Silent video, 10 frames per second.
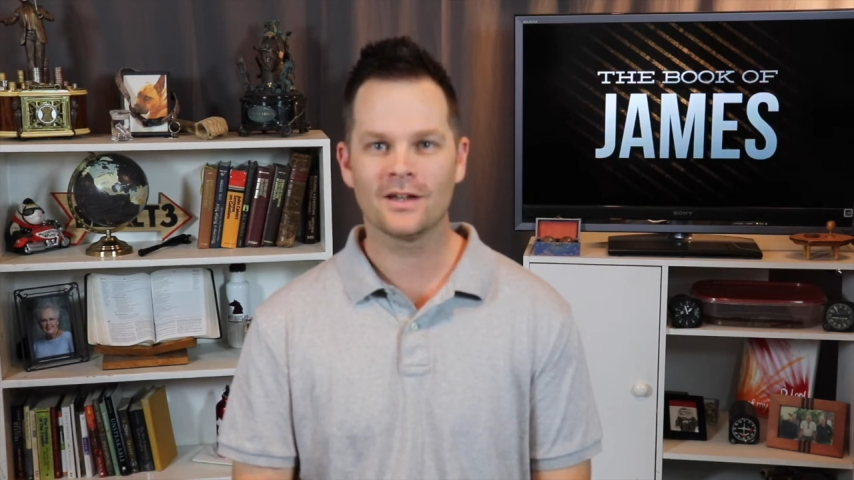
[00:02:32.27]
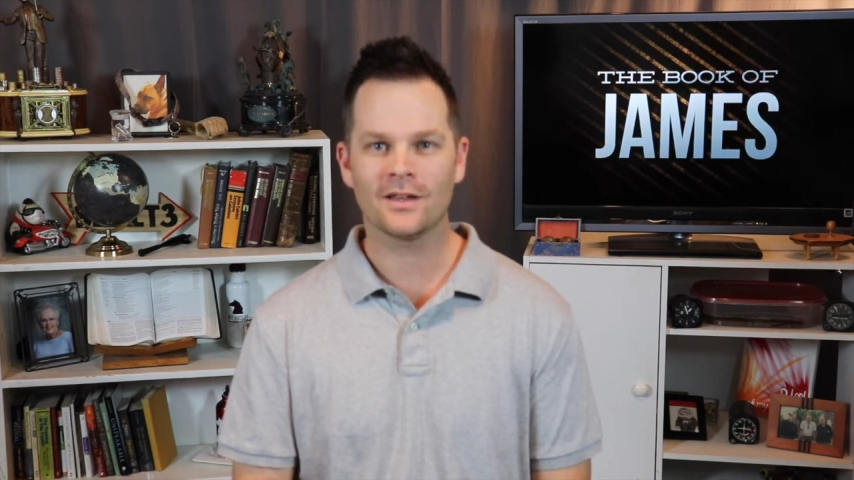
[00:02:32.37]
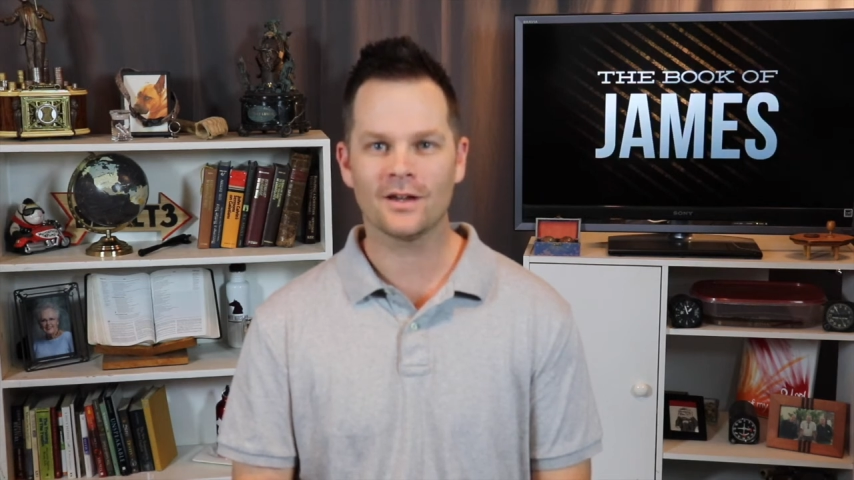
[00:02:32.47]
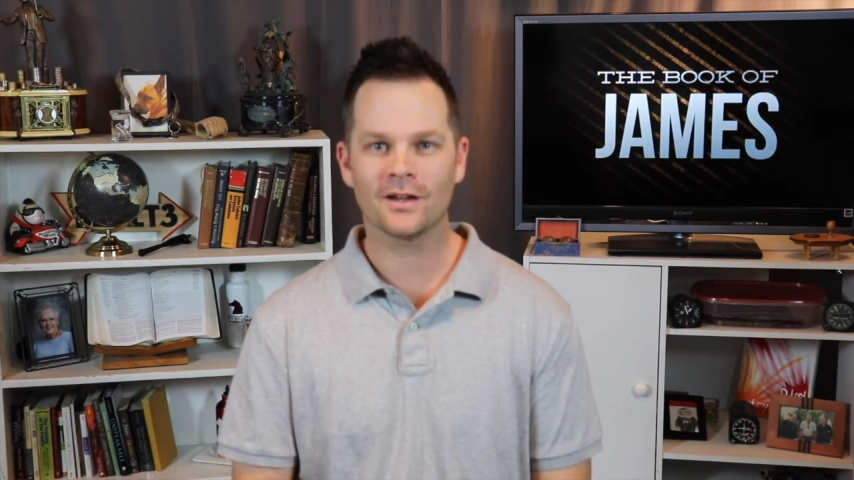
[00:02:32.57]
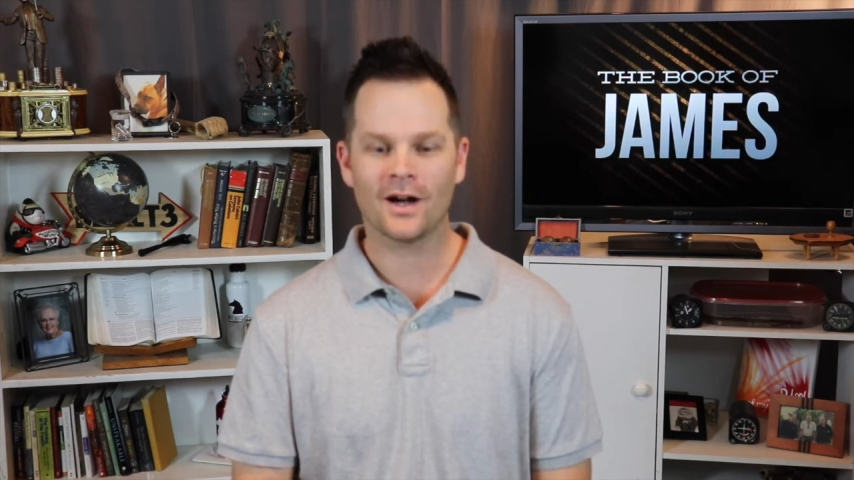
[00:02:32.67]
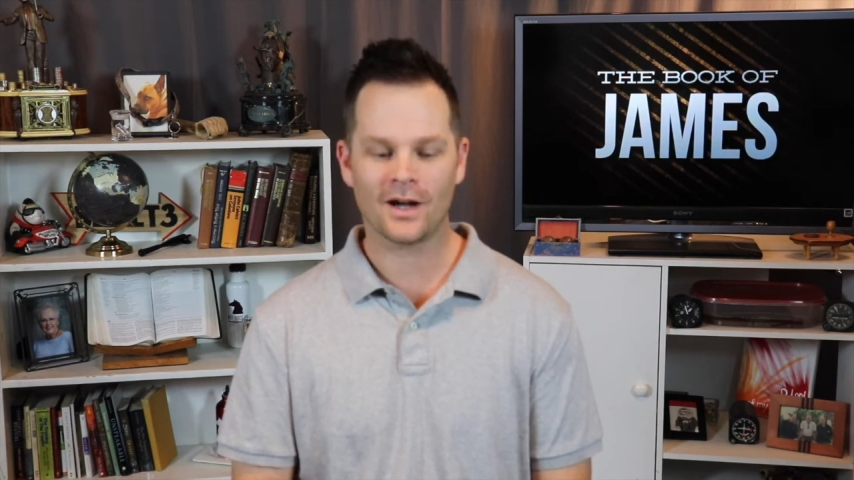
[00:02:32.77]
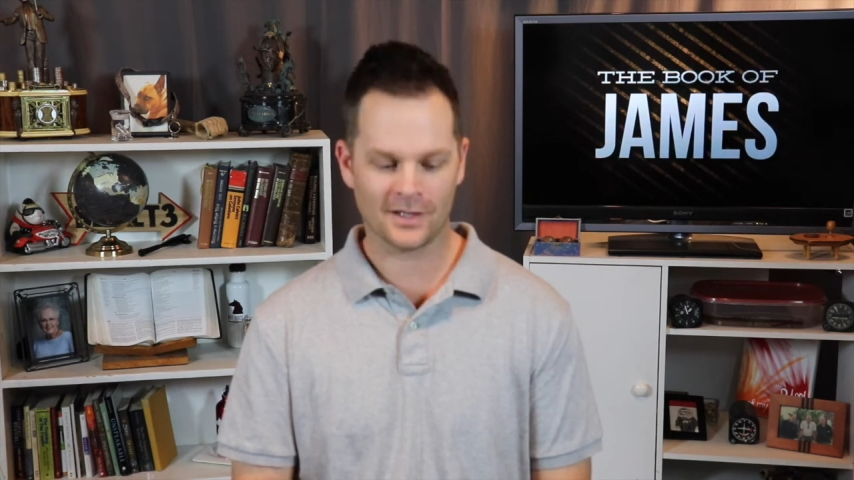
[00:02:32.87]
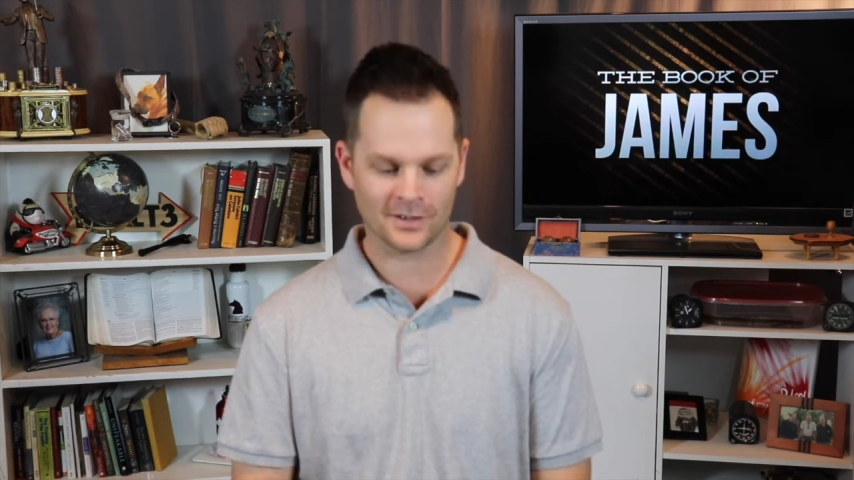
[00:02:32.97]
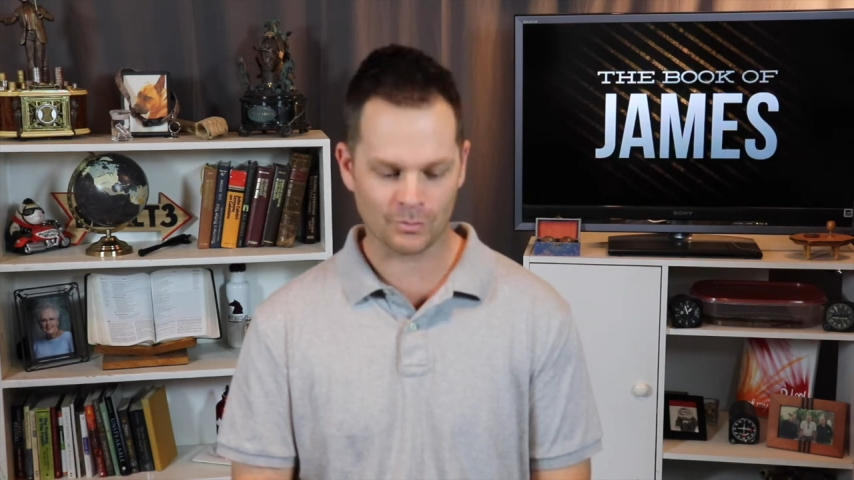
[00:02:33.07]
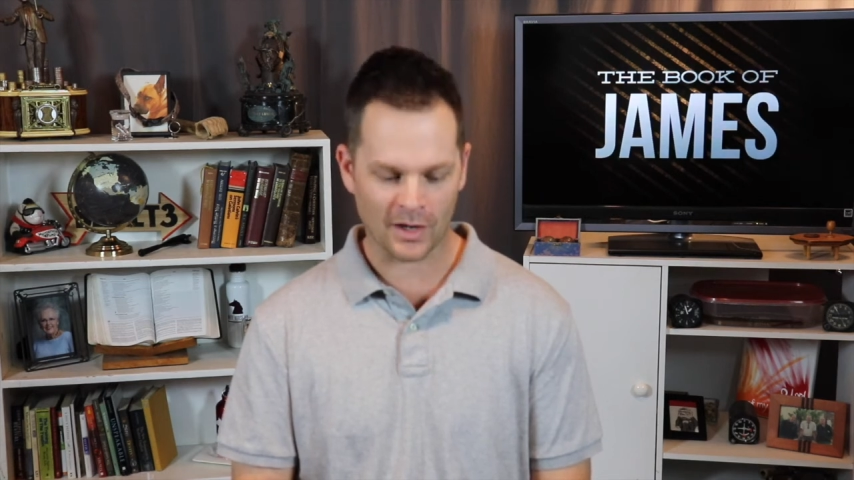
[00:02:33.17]
that God
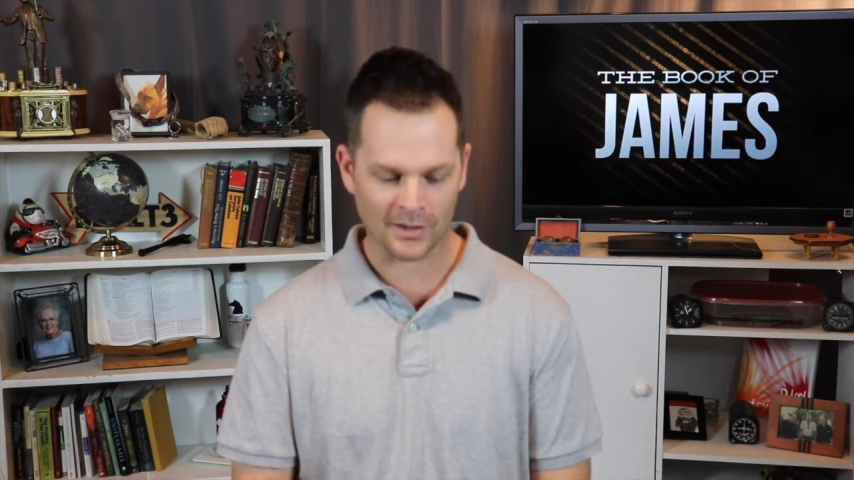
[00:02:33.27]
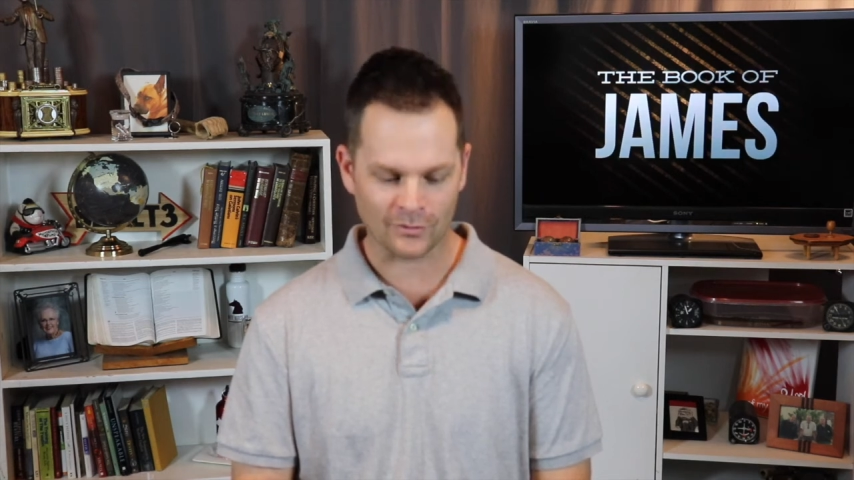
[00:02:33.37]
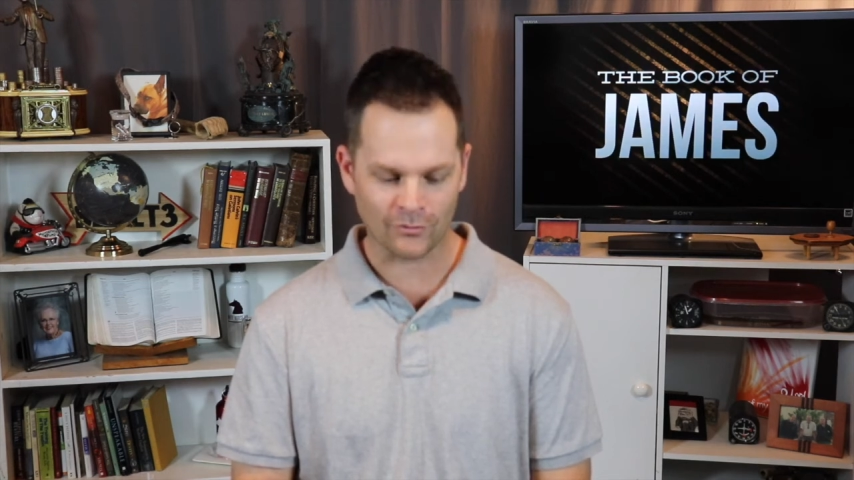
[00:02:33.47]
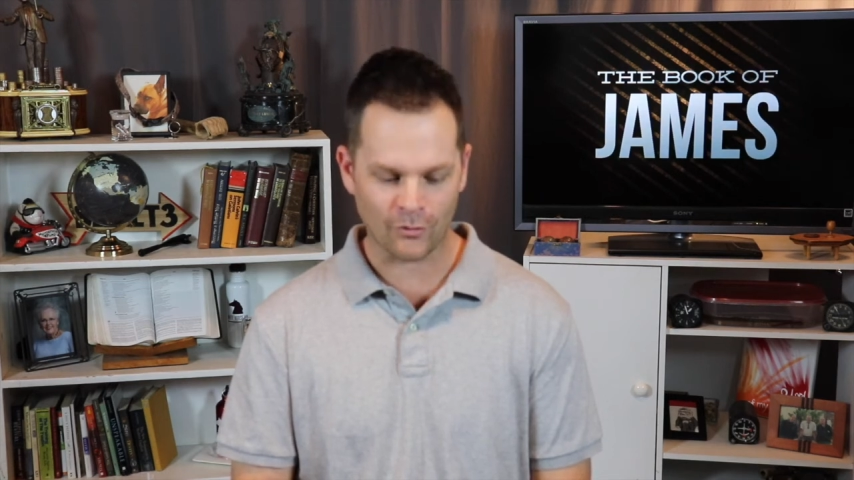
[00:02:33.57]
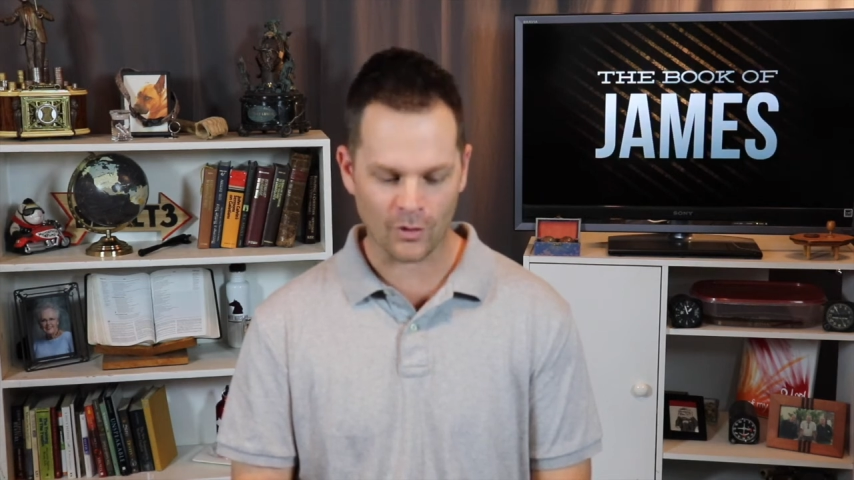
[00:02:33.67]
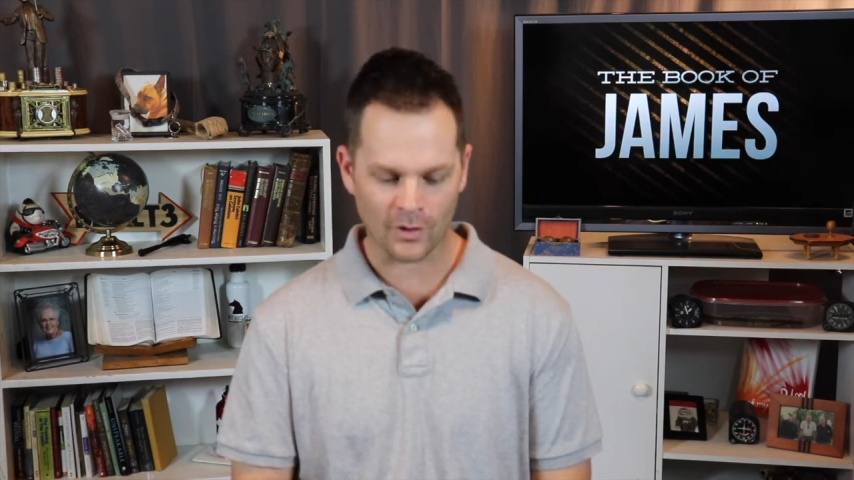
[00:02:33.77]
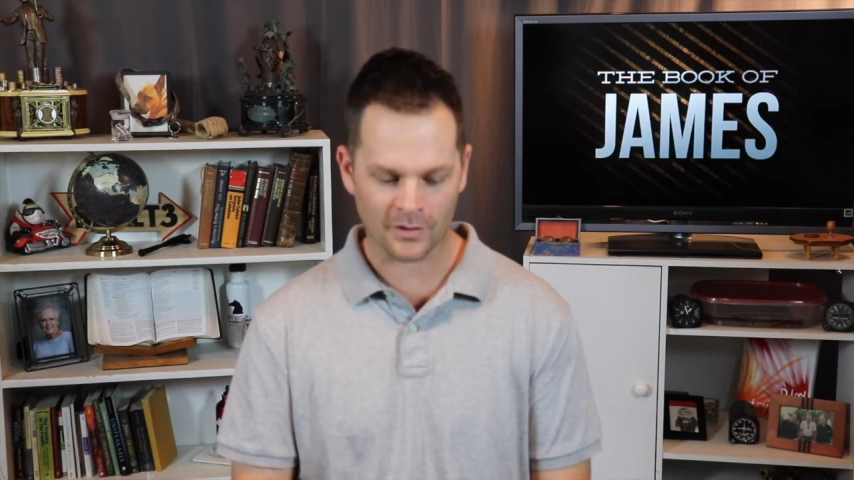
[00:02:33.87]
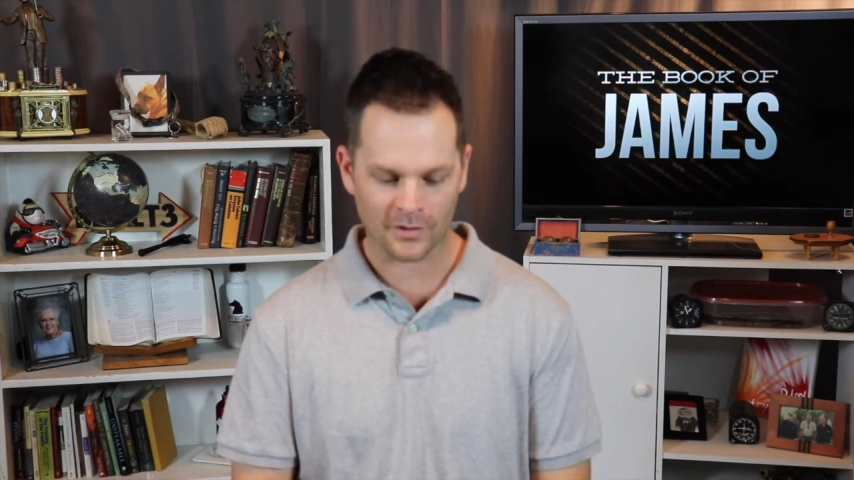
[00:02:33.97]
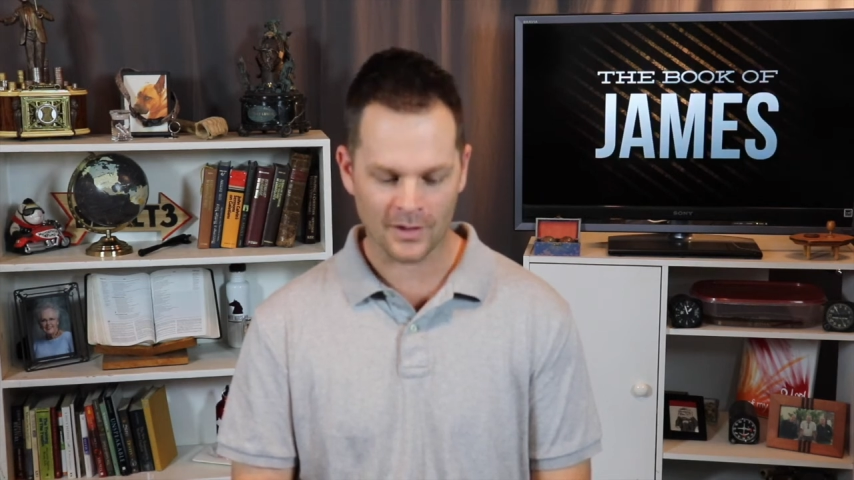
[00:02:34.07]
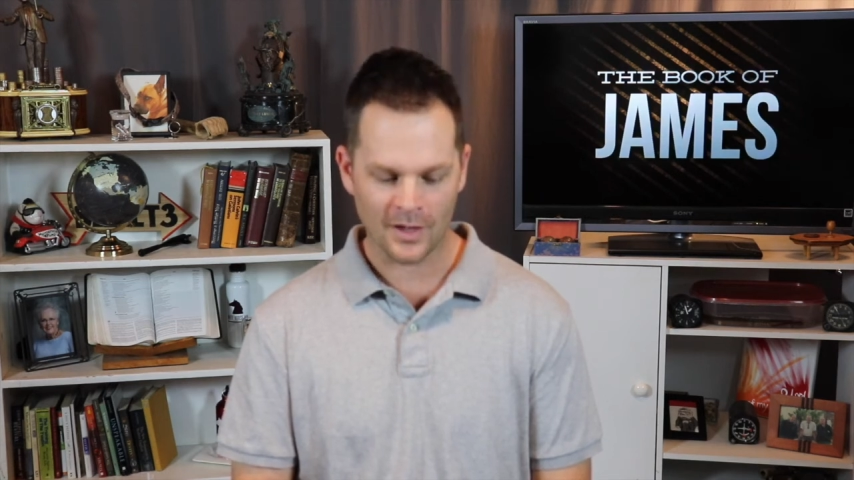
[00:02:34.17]
has brought us
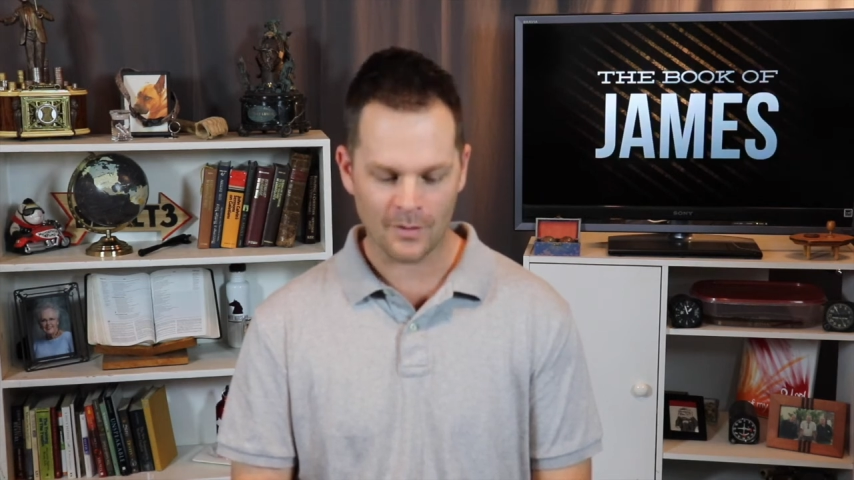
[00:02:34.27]
forth